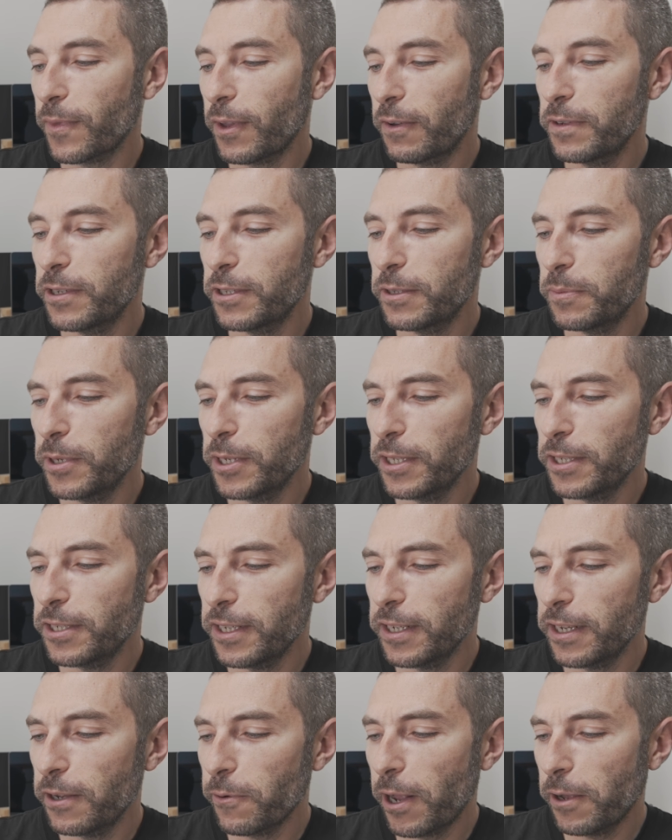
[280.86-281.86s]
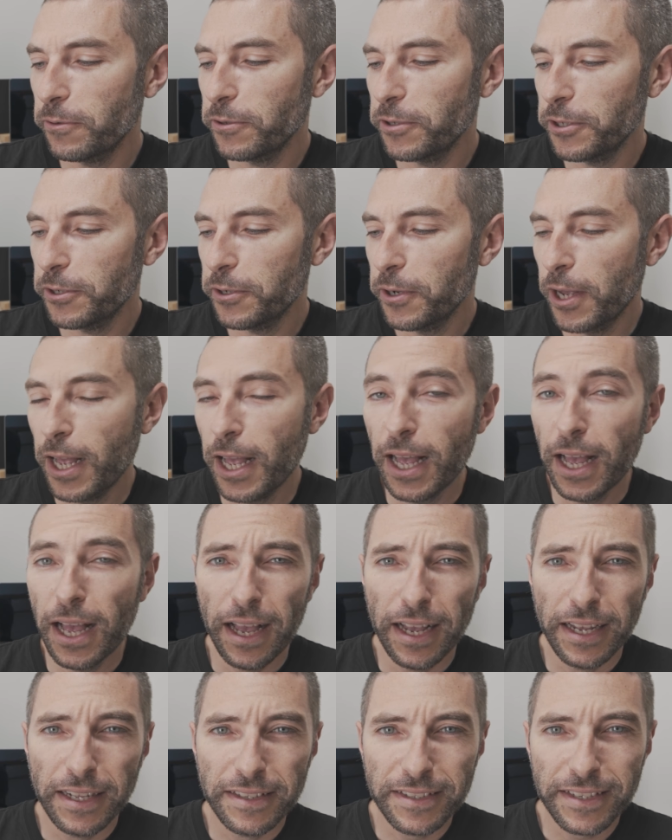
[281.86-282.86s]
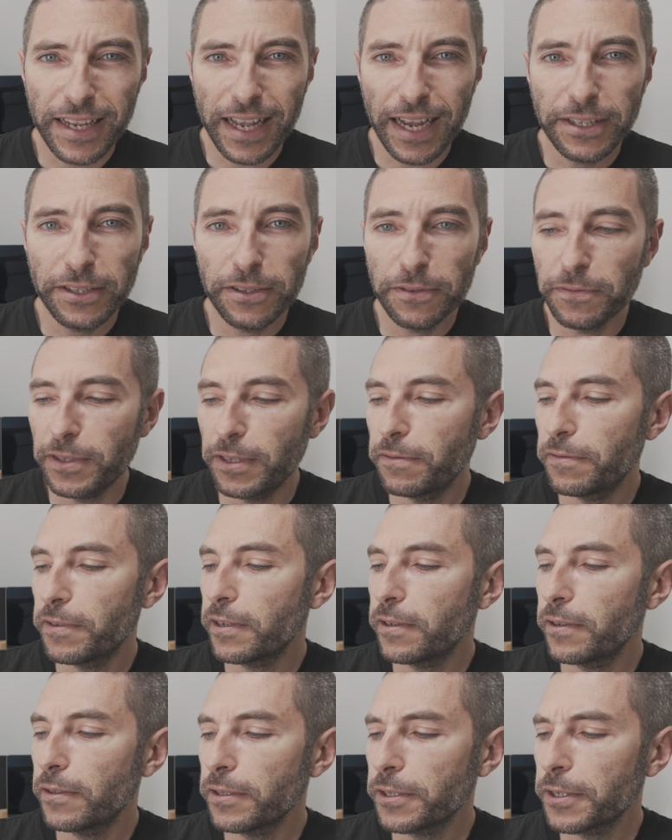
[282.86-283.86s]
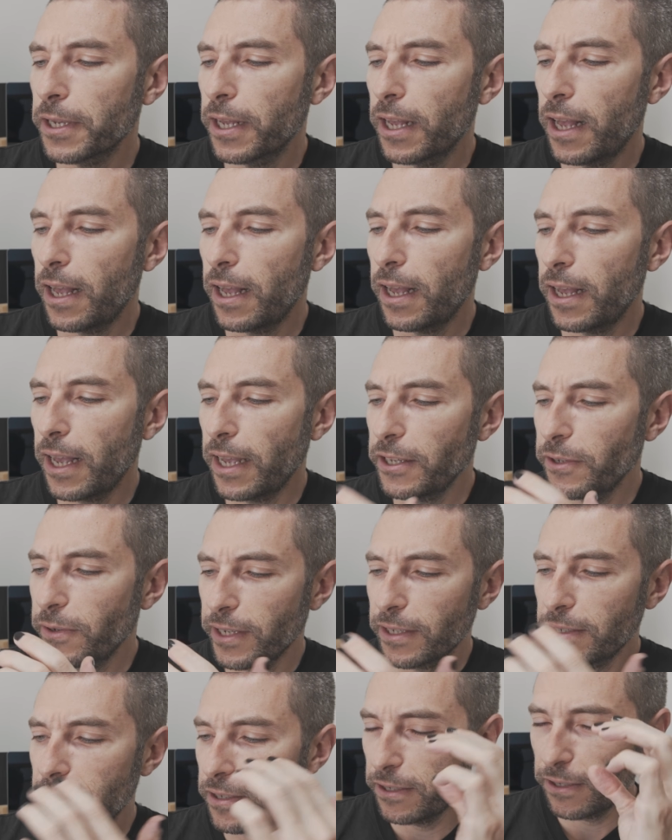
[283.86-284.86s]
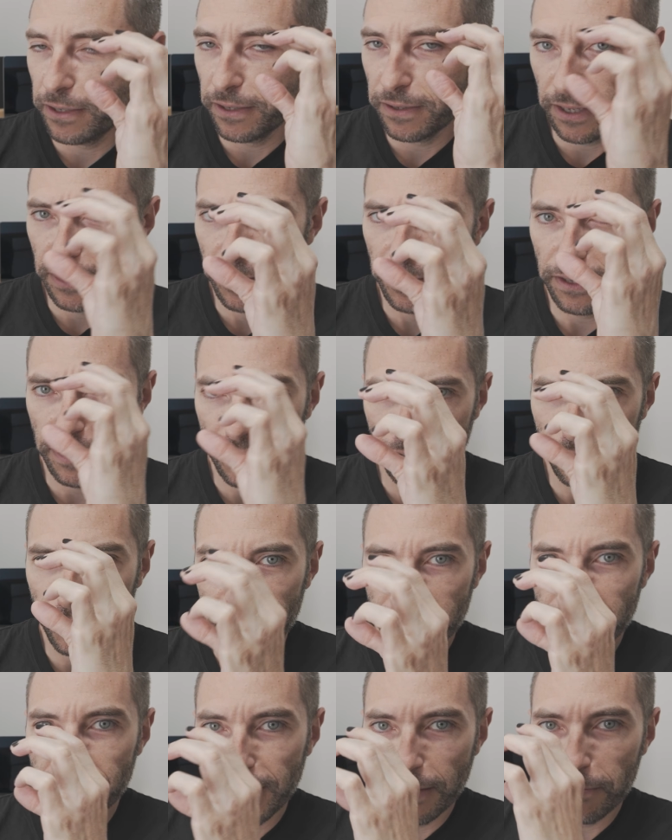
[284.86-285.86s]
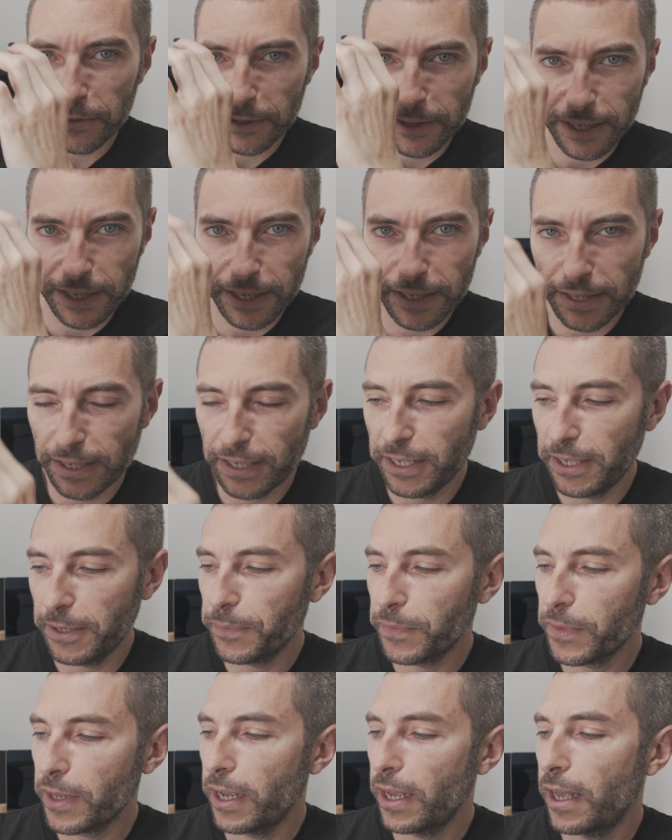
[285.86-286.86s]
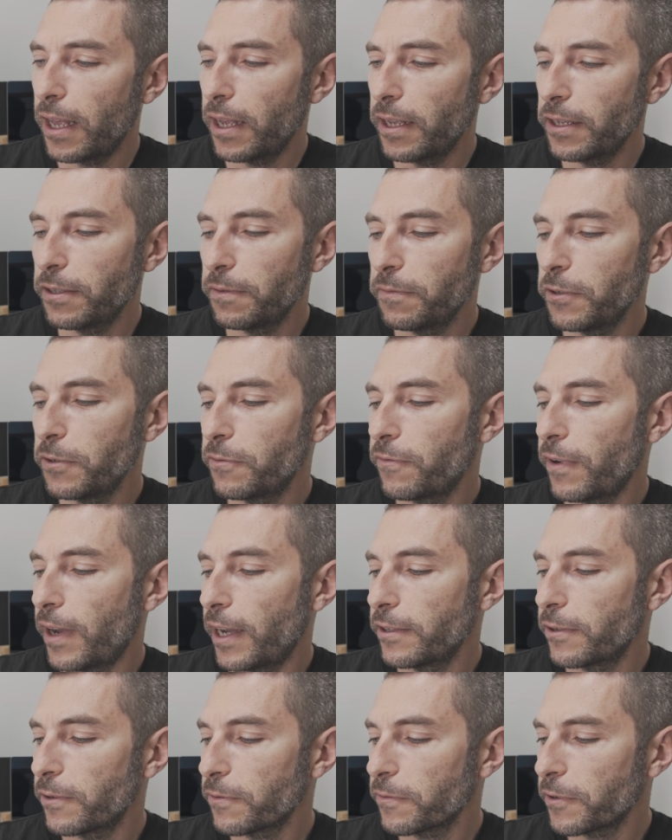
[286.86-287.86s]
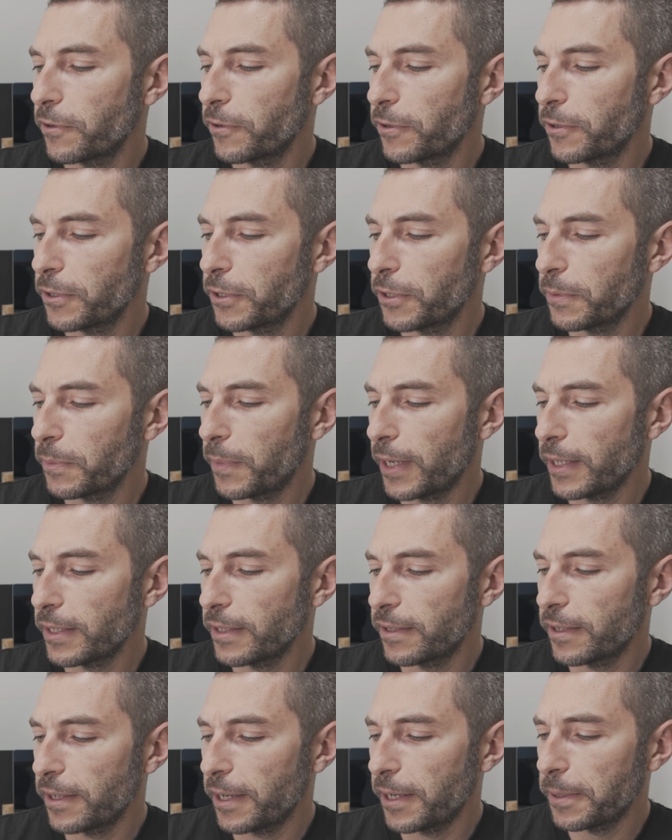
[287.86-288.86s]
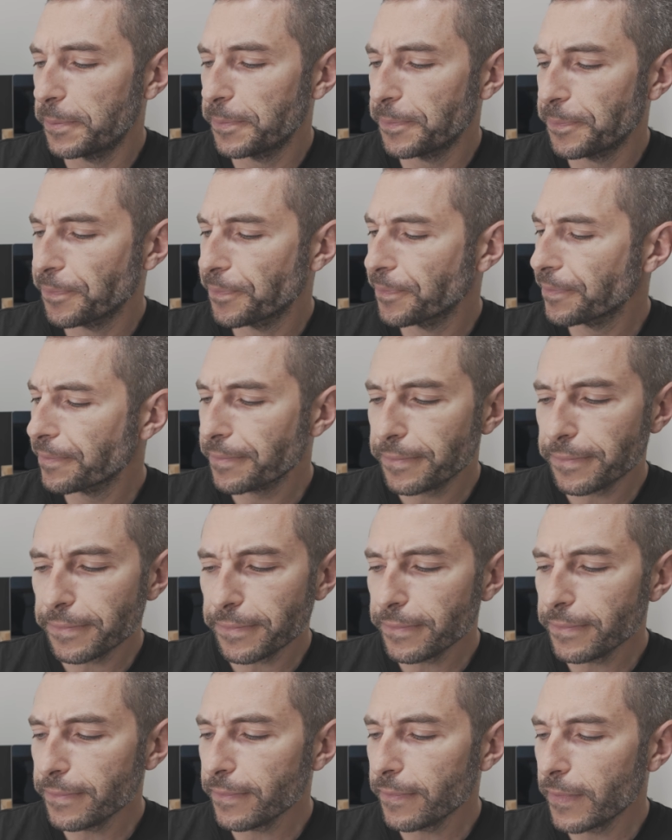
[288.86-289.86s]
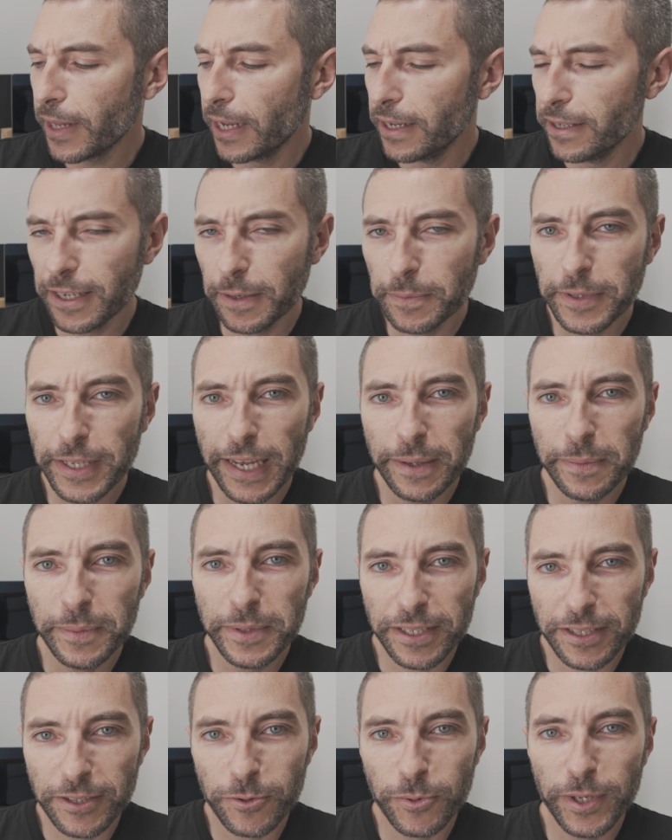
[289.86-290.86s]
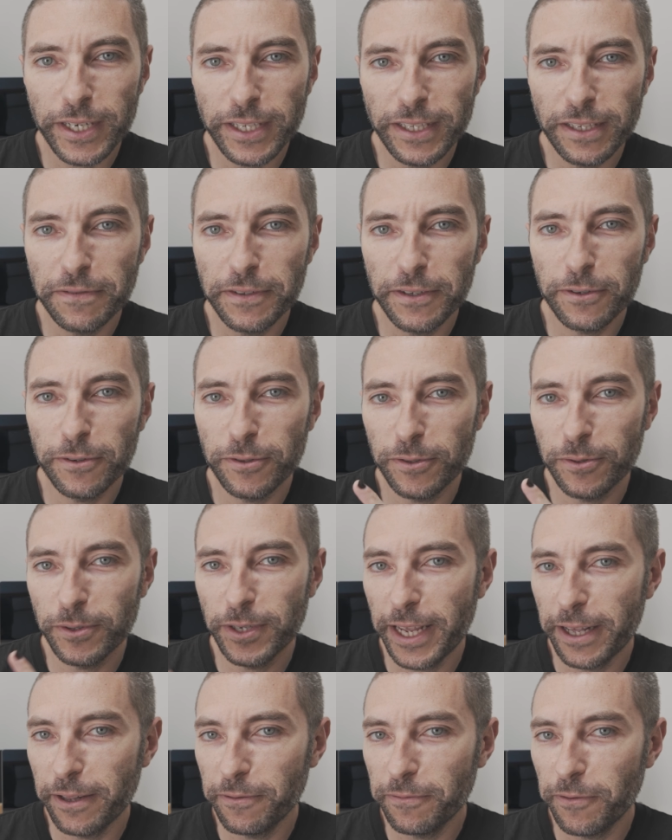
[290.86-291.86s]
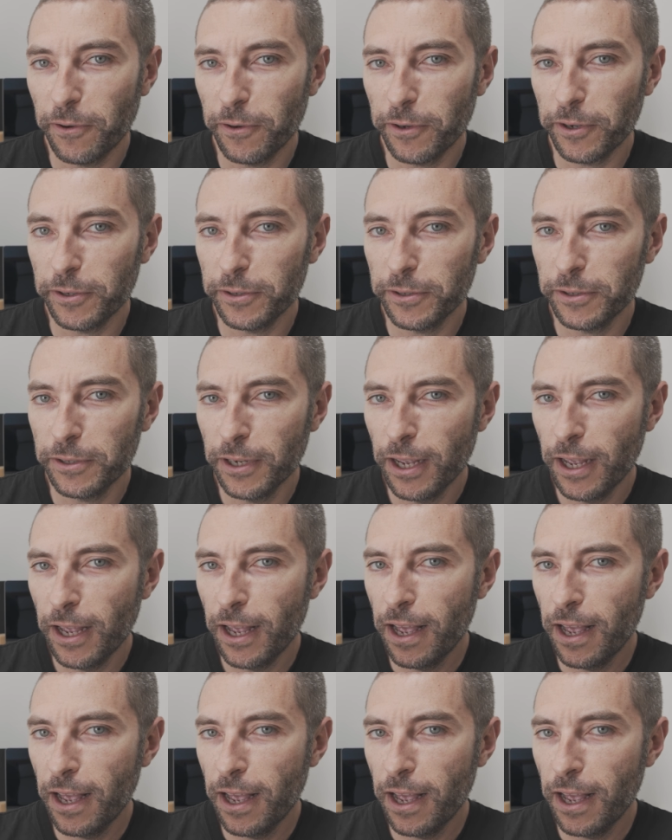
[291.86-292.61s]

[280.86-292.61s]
visibility around you. It's kind of difficult, and you can see everything in the viewfinder, of course, but sometimes it's really difficult to nail focus